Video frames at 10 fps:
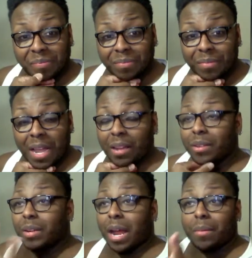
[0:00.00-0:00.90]

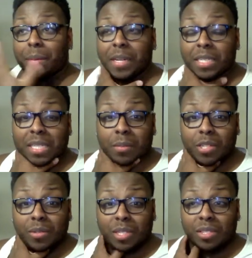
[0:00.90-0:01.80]
Y'all remember that scene when
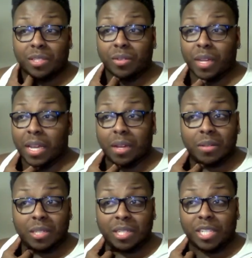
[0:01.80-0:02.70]
she was in the
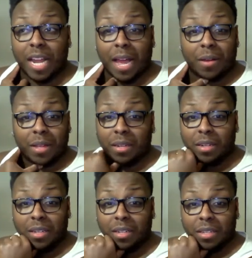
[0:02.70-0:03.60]
studio, just shouting,
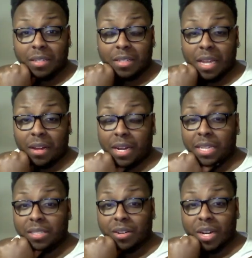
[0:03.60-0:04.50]
saying all
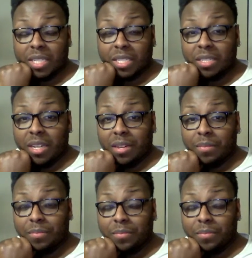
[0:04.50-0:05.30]
kinds of crazy stuff?